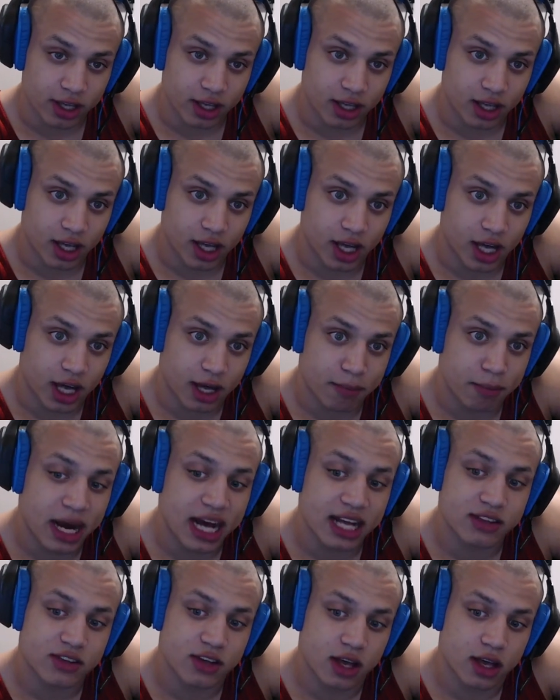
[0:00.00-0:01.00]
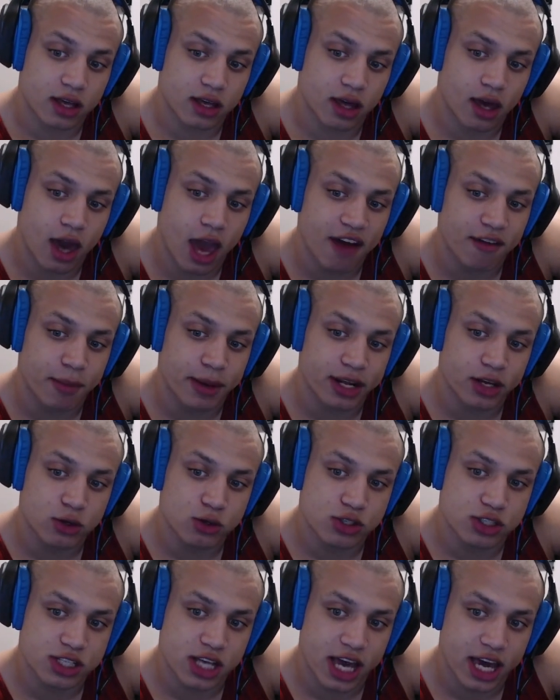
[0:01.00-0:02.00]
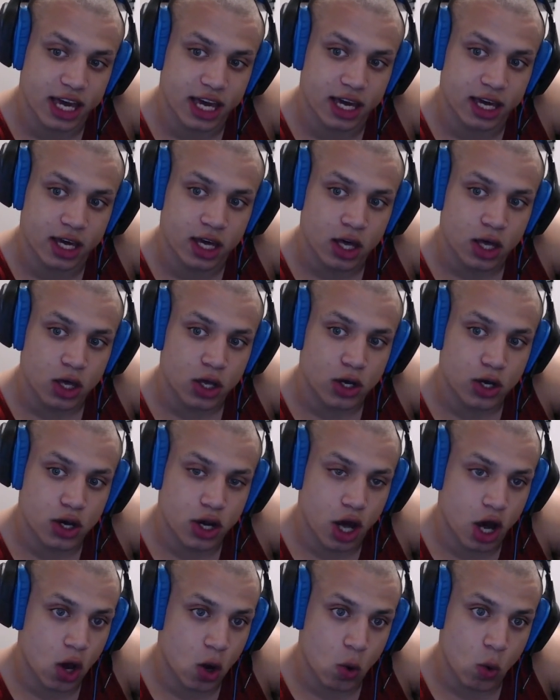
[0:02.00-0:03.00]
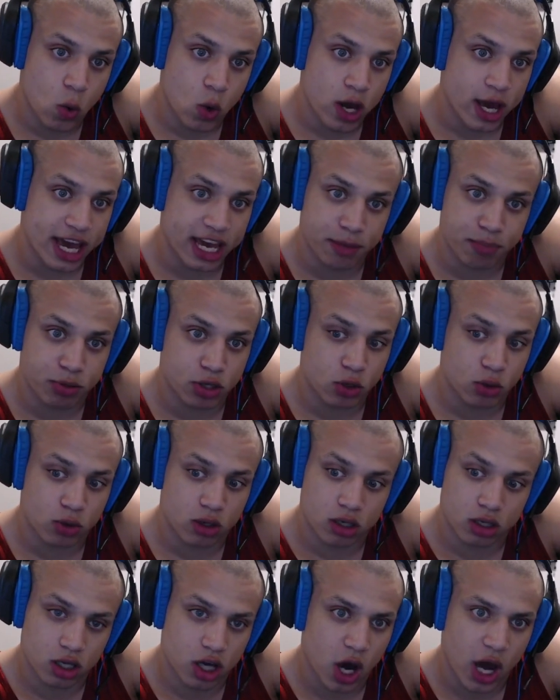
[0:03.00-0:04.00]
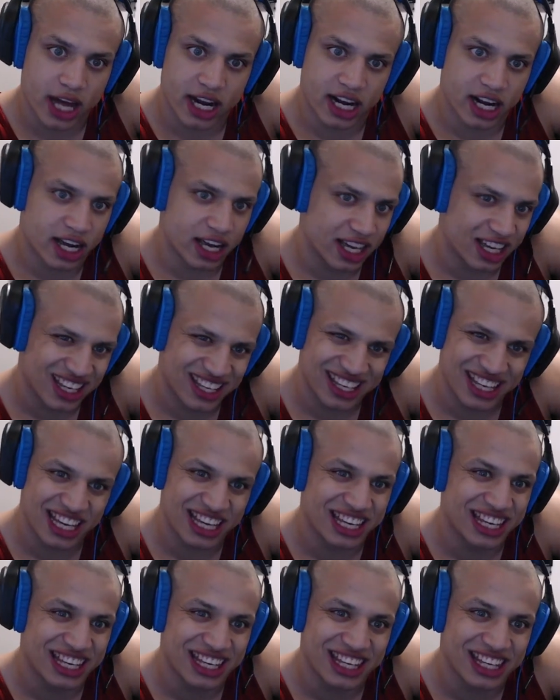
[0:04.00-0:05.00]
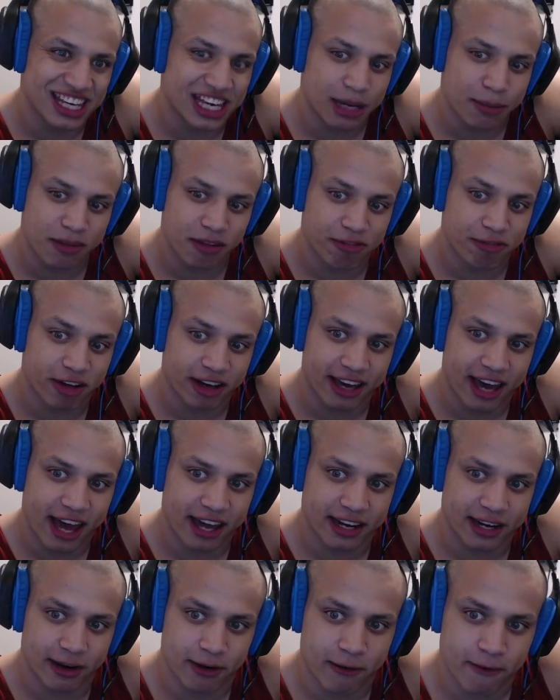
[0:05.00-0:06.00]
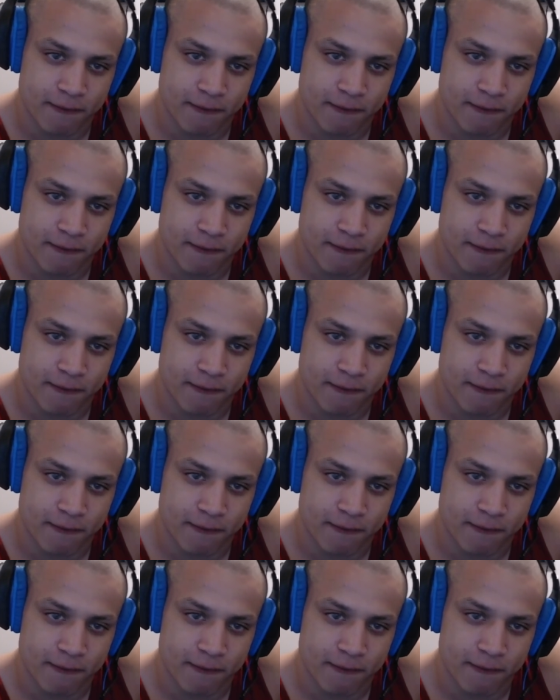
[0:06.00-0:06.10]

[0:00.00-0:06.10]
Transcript: Mods, everybody who's saying no and puke, go ahead and get him the fuck out of here.